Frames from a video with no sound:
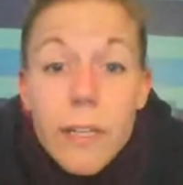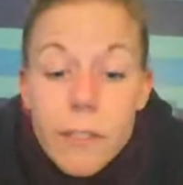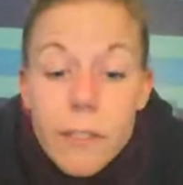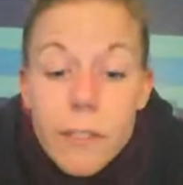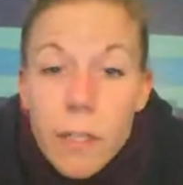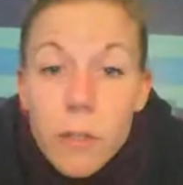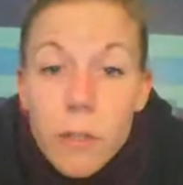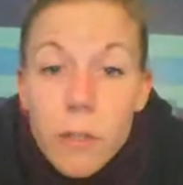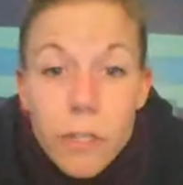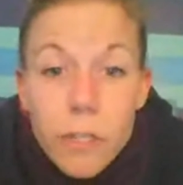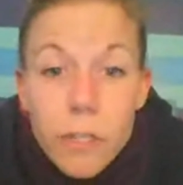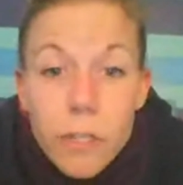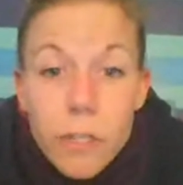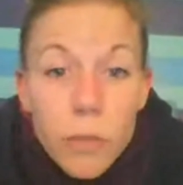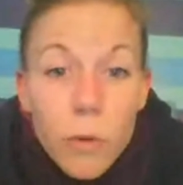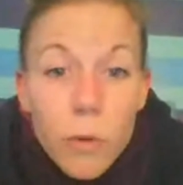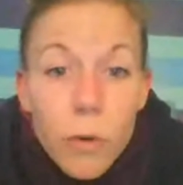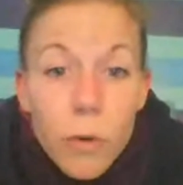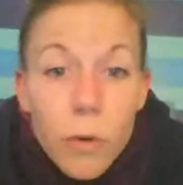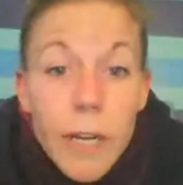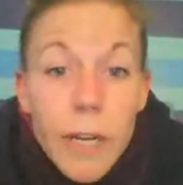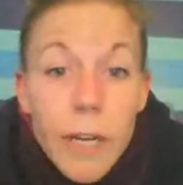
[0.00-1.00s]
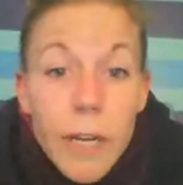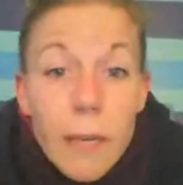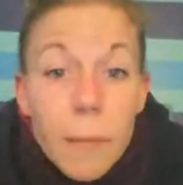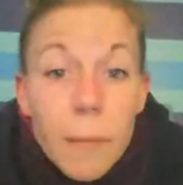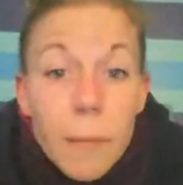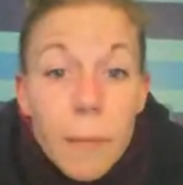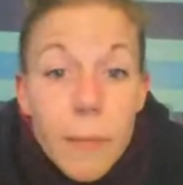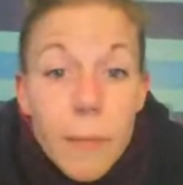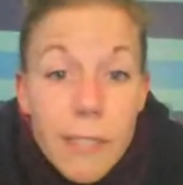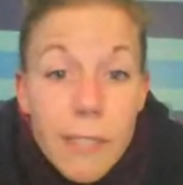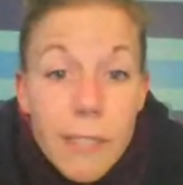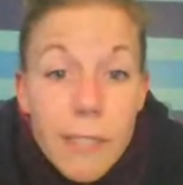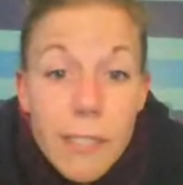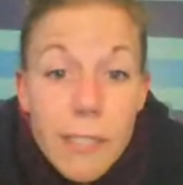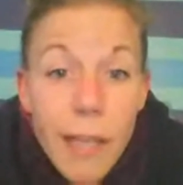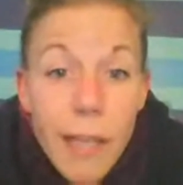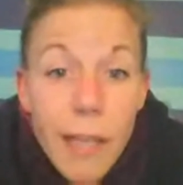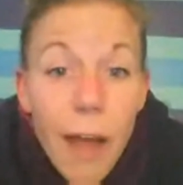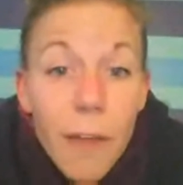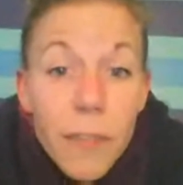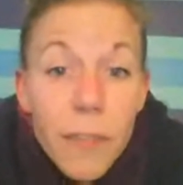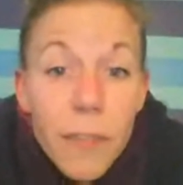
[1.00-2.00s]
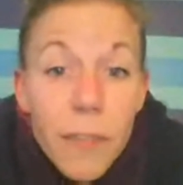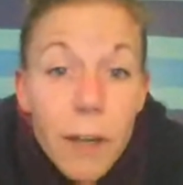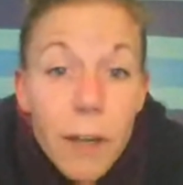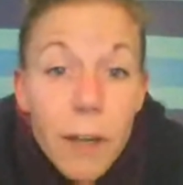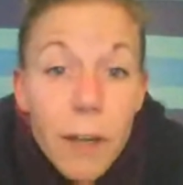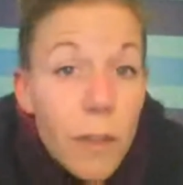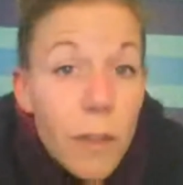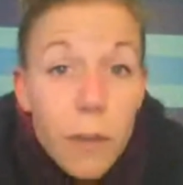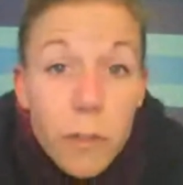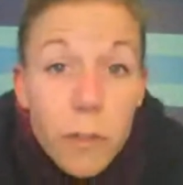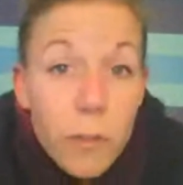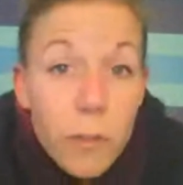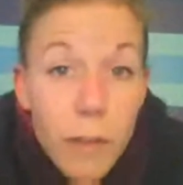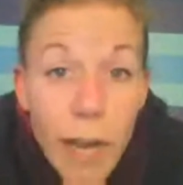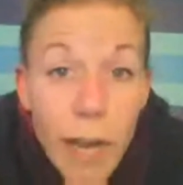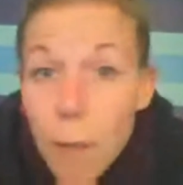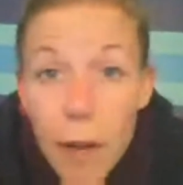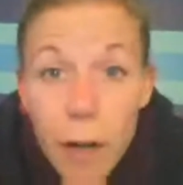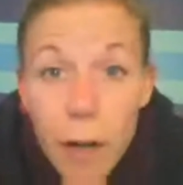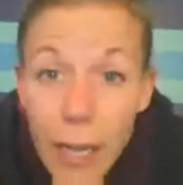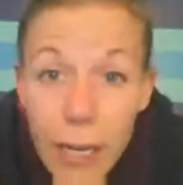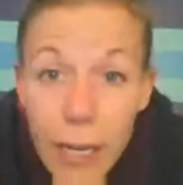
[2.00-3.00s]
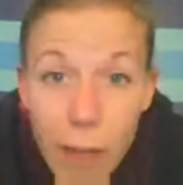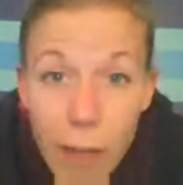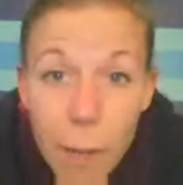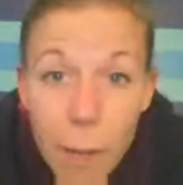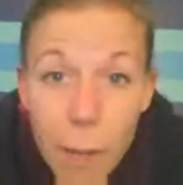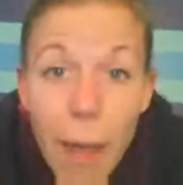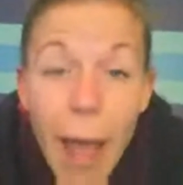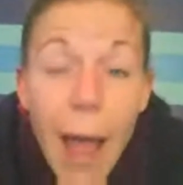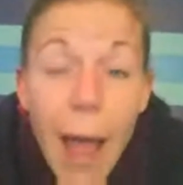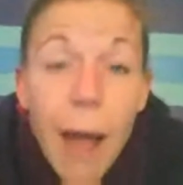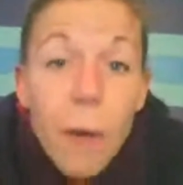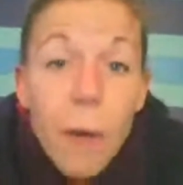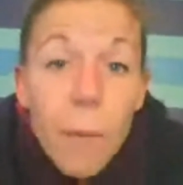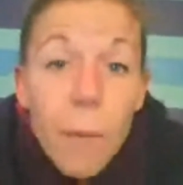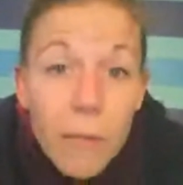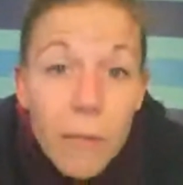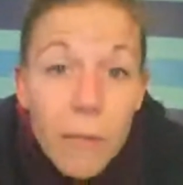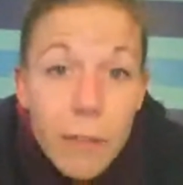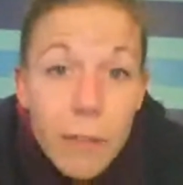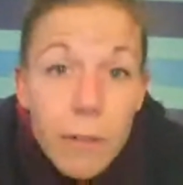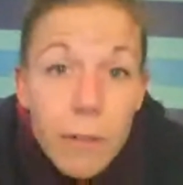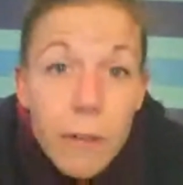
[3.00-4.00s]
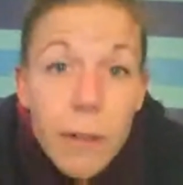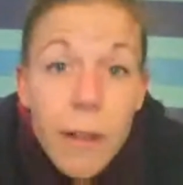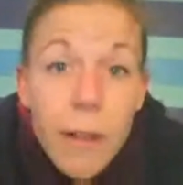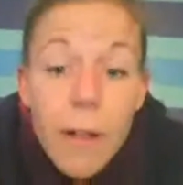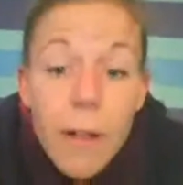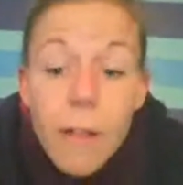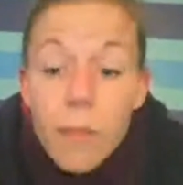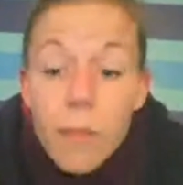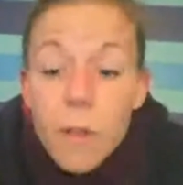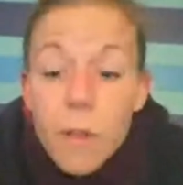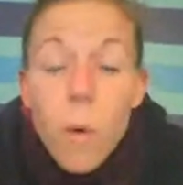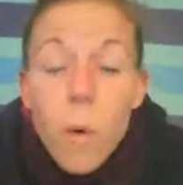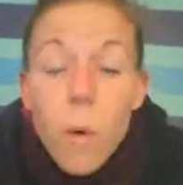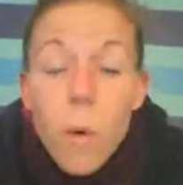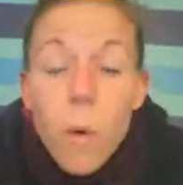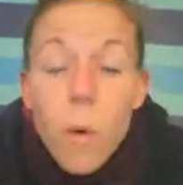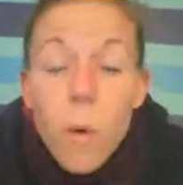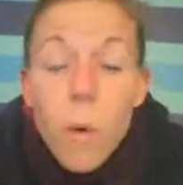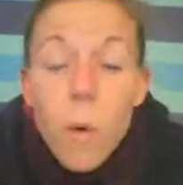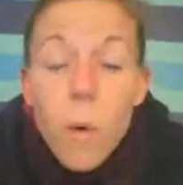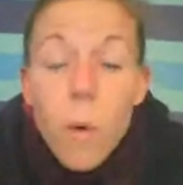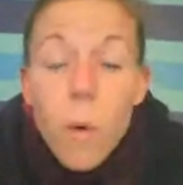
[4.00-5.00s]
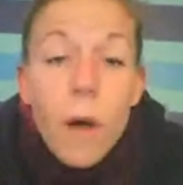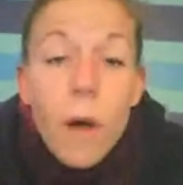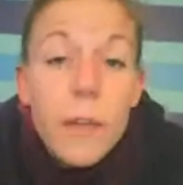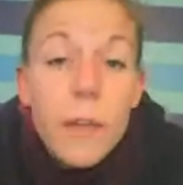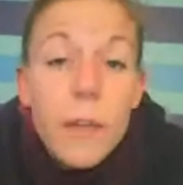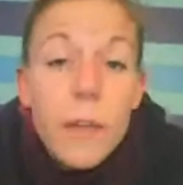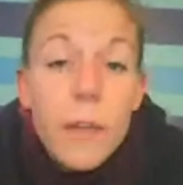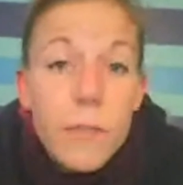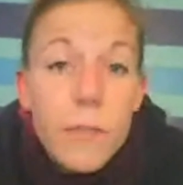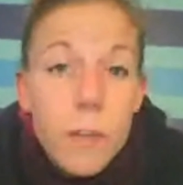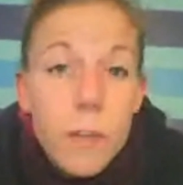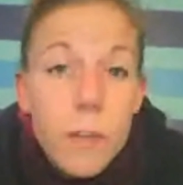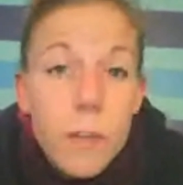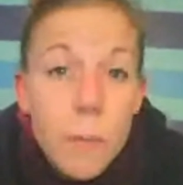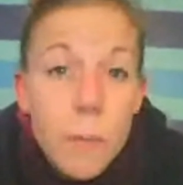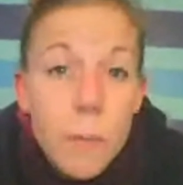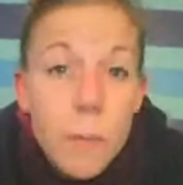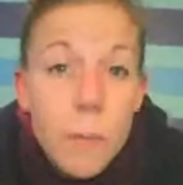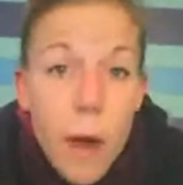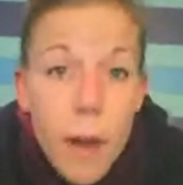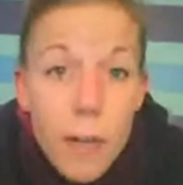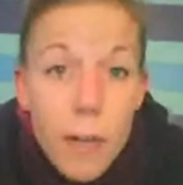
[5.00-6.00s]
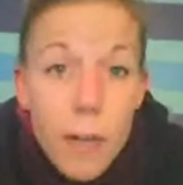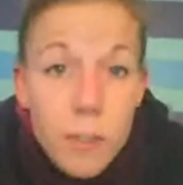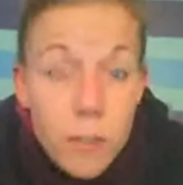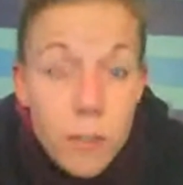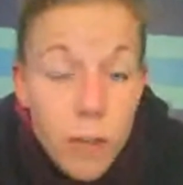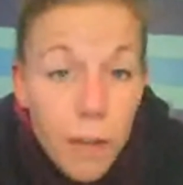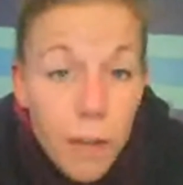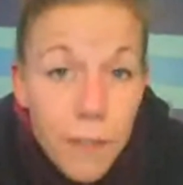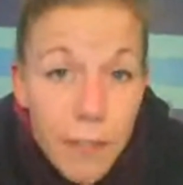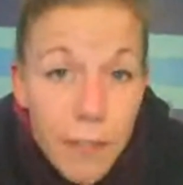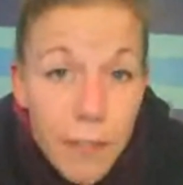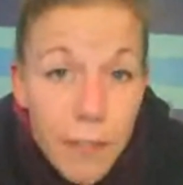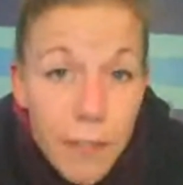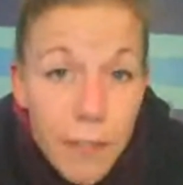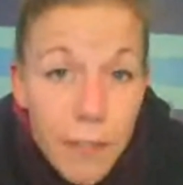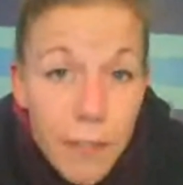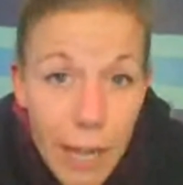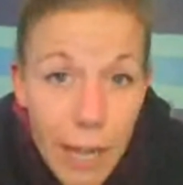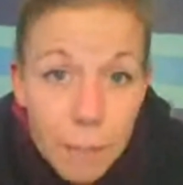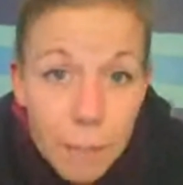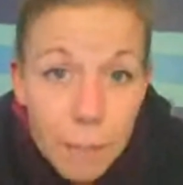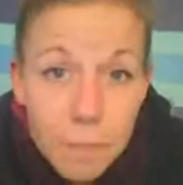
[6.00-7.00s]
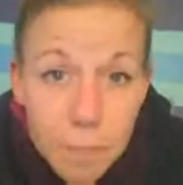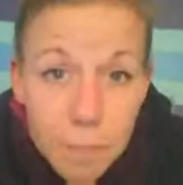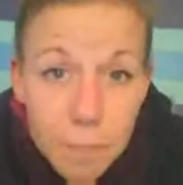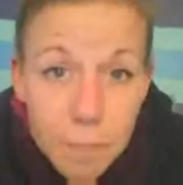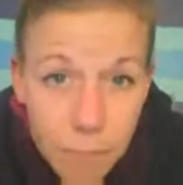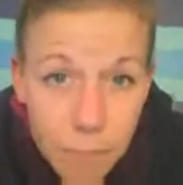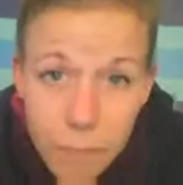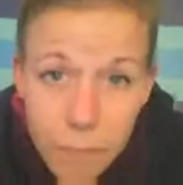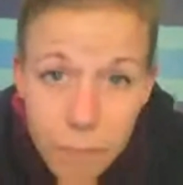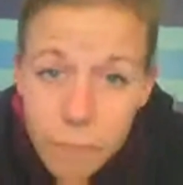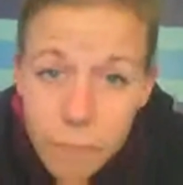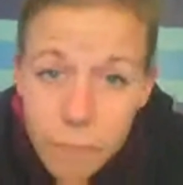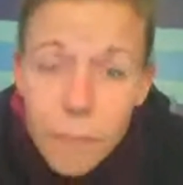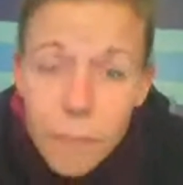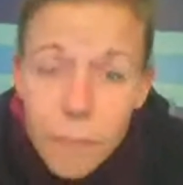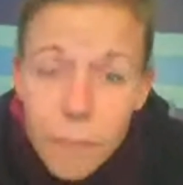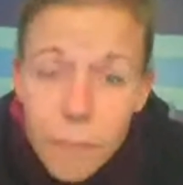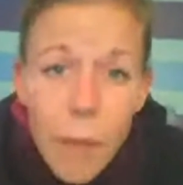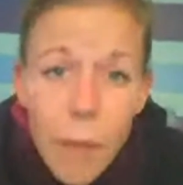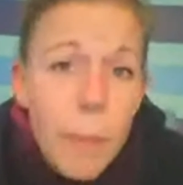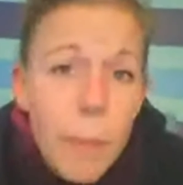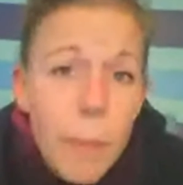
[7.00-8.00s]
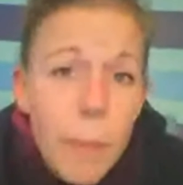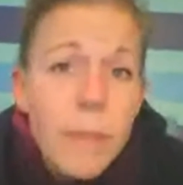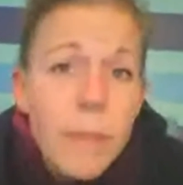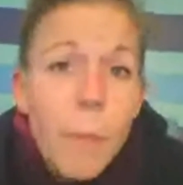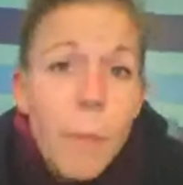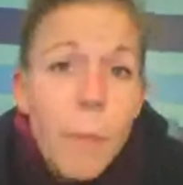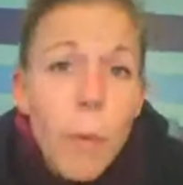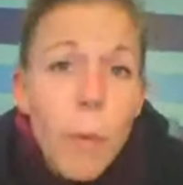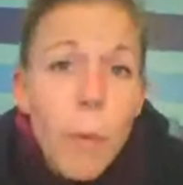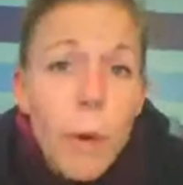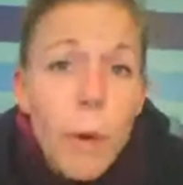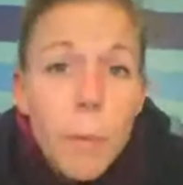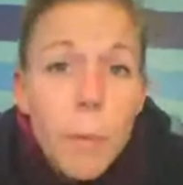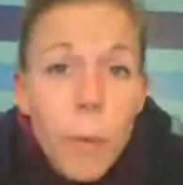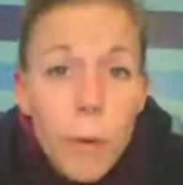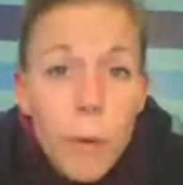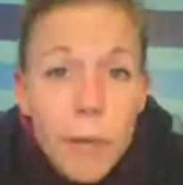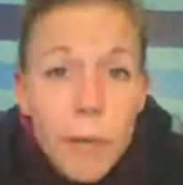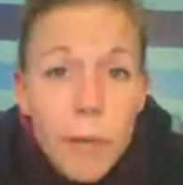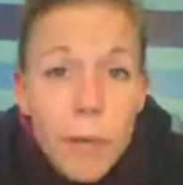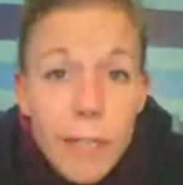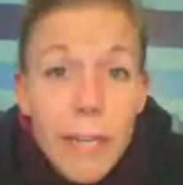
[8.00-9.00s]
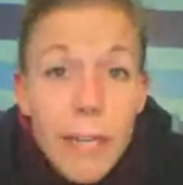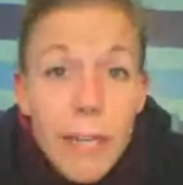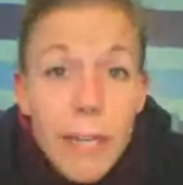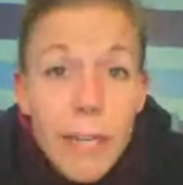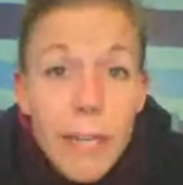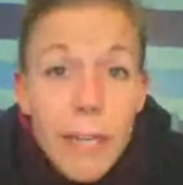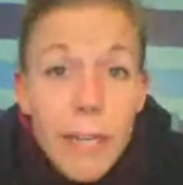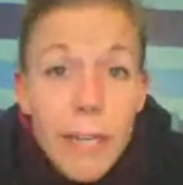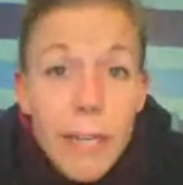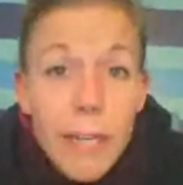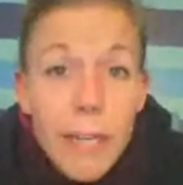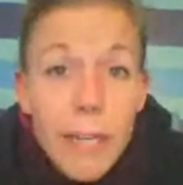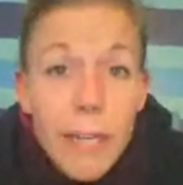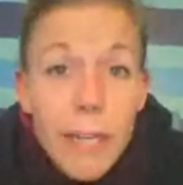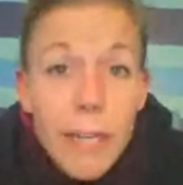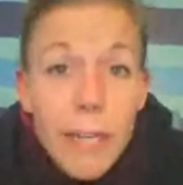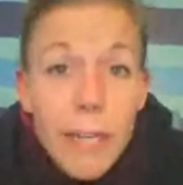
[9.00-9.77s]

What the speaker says: The nutrition-oriented businesses out there that are great. I'm not knocking any of them. However, the quality of their products are not the same. But even more importantly,